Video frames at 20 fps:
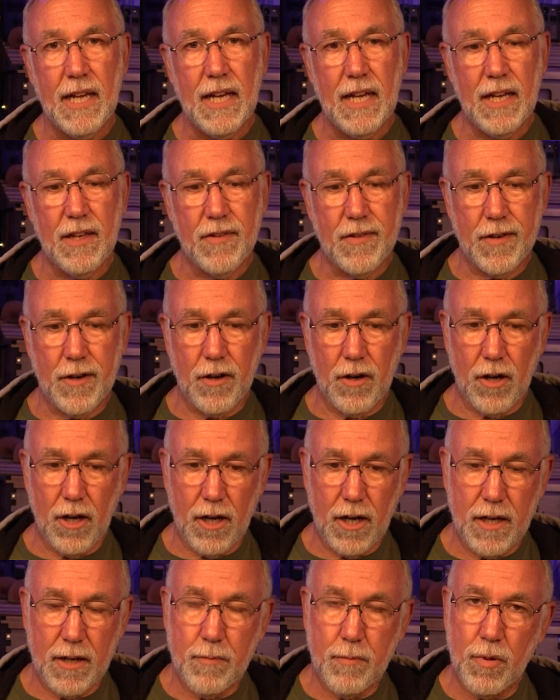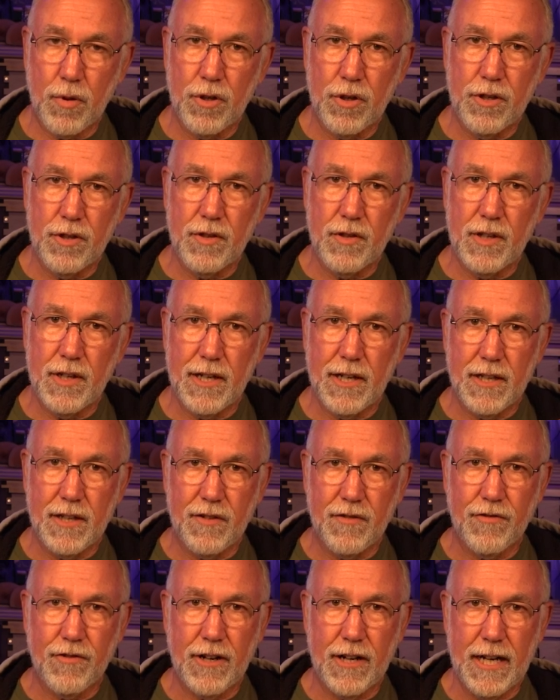is they're on brood on
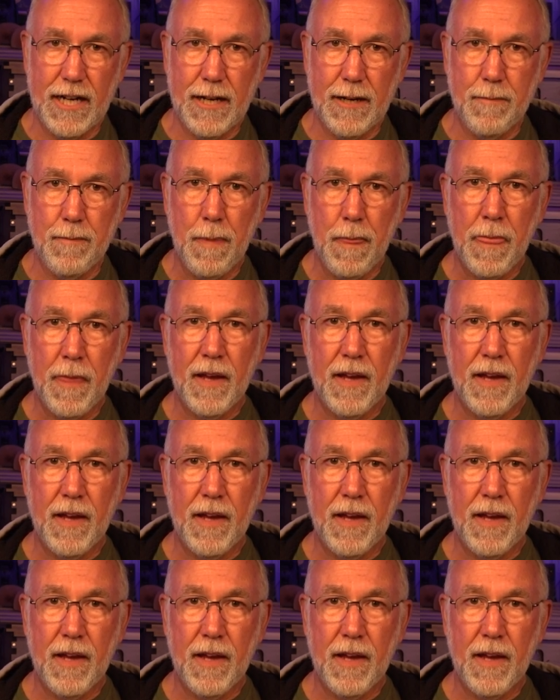the frame.